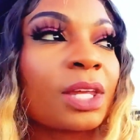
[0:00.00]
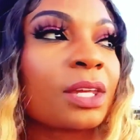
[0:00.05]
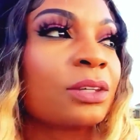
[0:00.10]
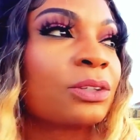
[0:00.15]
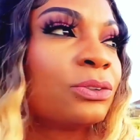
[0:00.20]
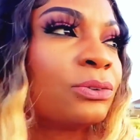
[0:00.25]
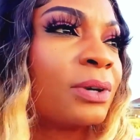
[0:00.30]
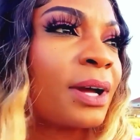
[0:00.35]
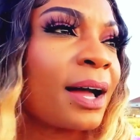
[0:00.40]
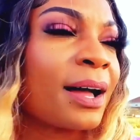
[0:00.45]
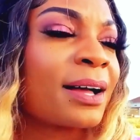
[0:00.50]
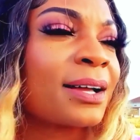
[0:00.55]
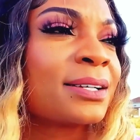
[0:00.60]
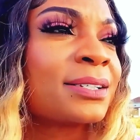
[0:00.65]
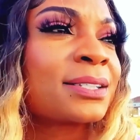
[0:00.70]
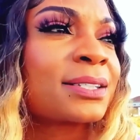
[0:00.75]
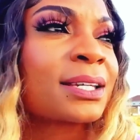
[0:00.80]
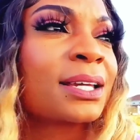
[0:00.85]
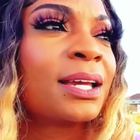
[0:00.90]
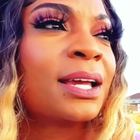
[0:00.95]
You
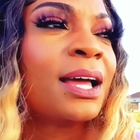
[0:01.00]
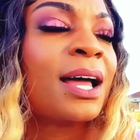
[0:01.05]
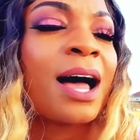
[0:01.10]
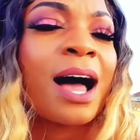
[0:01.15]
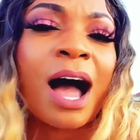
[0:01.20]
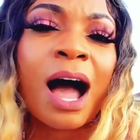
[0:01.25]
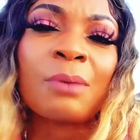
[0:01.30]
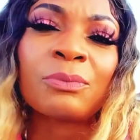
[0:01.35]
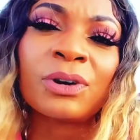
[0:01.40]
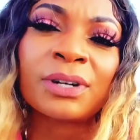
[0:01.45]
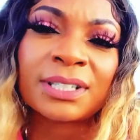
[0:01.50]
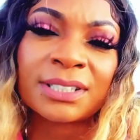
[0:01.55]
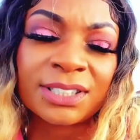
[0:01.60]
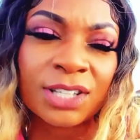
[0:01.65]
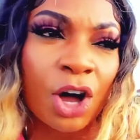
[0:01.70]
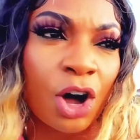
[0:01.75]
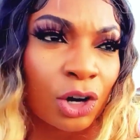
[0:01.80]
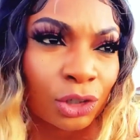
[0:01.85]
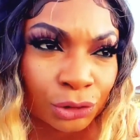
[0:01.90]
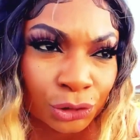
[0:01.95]
guys, I'm going to
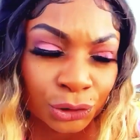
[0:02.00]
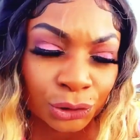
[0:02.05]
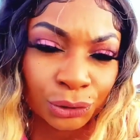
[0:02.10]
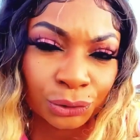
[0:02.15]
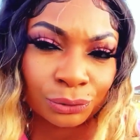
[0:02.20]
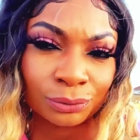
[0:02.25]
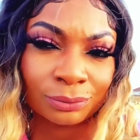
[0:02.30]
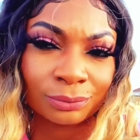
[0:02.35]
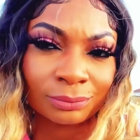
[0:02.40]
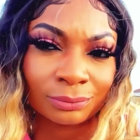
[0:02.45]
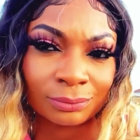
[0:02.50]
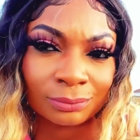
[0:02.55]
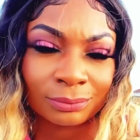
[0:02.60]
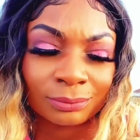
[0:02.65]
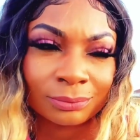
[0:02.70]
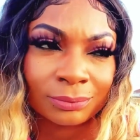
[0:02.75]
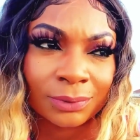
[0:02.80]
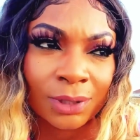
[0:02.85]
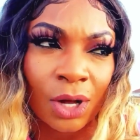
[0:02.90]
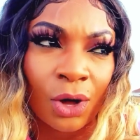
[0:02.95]
tell you
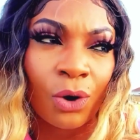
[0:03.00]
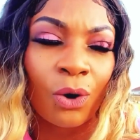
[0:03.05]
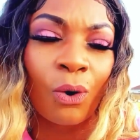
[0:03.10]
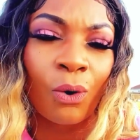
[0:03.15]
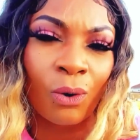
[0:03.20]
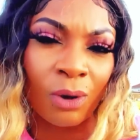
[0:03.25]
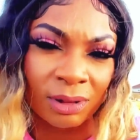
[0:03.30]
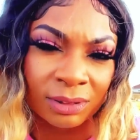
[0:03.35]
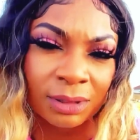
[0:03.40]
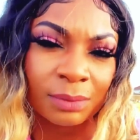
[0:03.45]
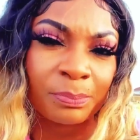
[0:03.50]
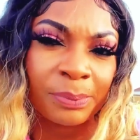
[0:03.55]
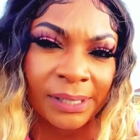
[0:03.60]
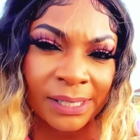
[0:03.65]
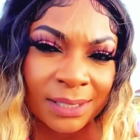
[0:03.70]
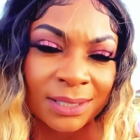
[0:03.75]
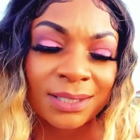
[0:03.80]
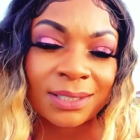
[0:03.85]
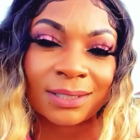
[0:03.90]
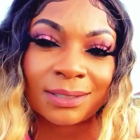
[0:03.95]
all the
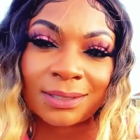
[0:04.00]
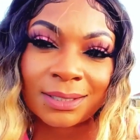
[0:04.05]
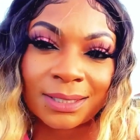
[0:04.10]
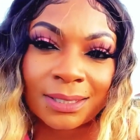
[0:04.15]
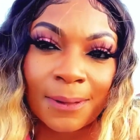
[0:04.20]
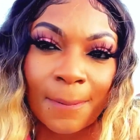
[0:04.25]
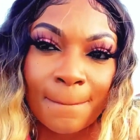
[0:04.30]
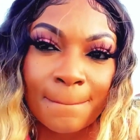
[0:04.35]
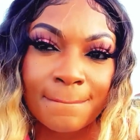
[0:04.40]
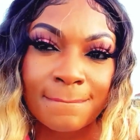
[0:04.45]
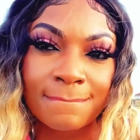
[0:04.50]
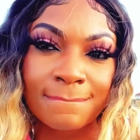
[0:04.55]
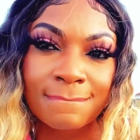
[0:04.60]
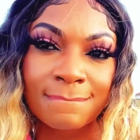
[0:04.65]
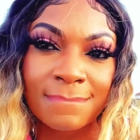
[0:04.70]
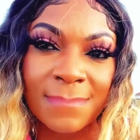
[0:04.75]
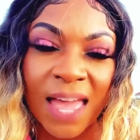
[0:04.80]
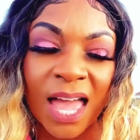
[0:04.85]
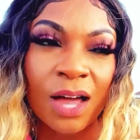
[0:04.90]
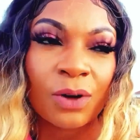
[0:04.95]
pieces
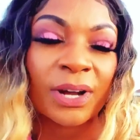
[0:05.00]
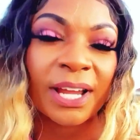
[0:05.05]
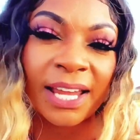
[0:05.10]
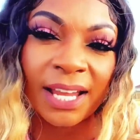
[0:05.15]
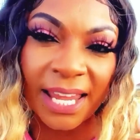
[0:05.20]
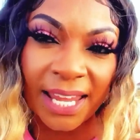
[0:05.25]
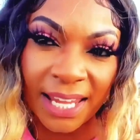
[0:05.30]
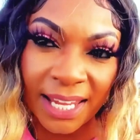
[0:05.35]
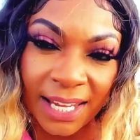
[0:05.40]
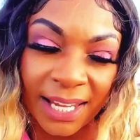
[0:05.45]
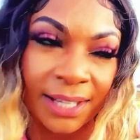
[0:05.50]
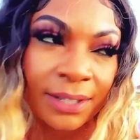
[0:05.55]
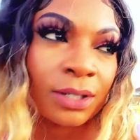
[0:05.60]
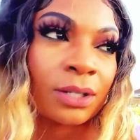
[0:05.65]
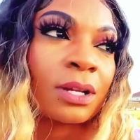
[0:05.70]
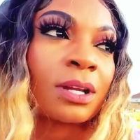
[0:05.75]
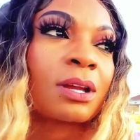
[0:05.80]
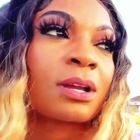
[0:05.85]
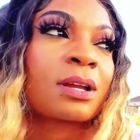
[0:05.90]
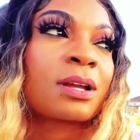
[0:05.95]

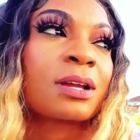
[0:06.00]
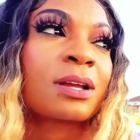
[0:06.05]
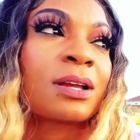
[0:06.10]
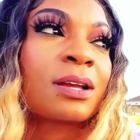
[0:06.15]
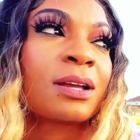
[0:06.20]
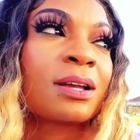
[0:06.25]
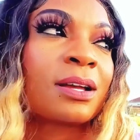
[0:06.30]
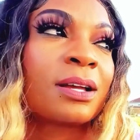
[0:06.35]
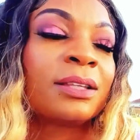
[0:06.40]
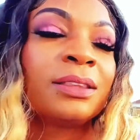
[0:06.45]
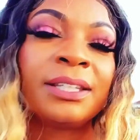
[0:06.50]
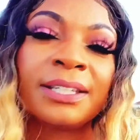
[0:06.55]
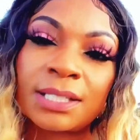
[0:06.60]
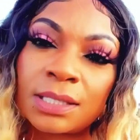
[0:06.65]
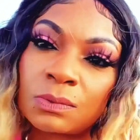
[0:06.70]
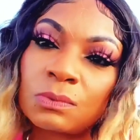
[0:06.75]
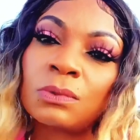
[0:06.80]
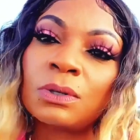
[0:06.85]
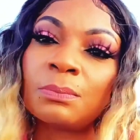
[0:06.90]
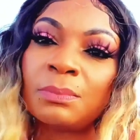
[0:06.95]
in
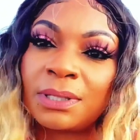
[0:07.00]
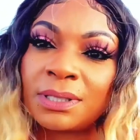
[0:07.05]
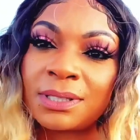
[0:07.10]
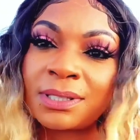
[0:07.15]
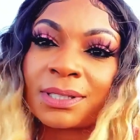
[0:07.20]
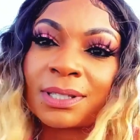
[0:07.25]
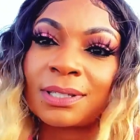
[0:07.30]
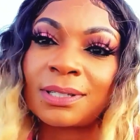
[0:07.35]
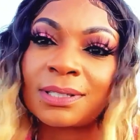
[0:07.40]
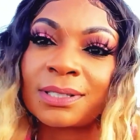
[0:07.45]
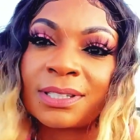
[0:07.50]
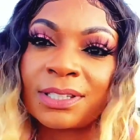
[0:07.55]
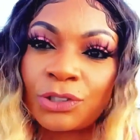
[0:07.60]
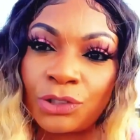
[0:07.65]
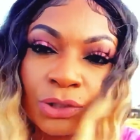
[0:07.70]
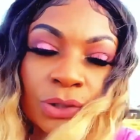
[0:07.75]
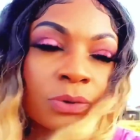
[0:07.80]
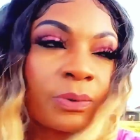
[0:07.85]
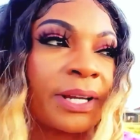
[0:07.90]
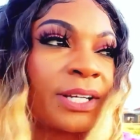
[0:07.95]
this woman's
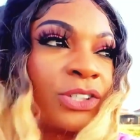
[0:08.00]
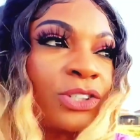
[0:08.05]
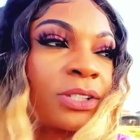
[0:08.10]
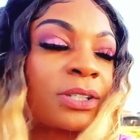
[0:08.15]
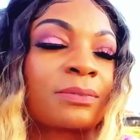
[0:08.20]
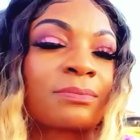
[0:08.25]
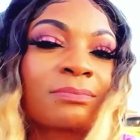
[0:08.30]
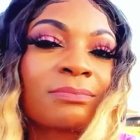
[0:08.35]
situation.